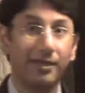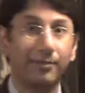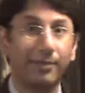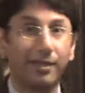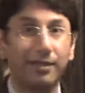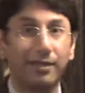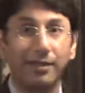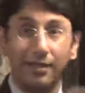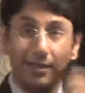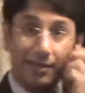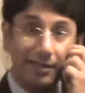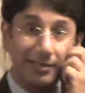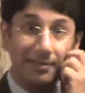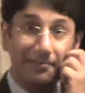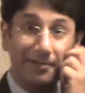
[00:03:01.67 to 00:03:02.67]
there
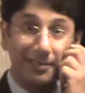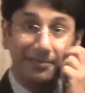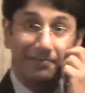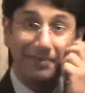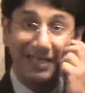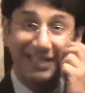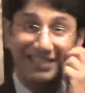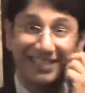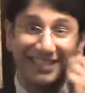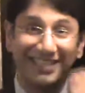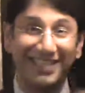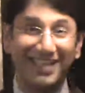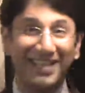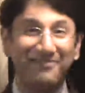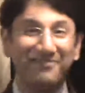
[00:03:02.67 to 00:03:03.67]
is a possibility
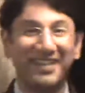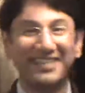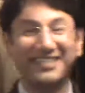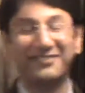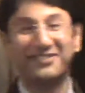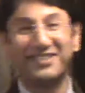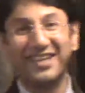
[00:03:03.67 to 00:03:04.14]
that I might have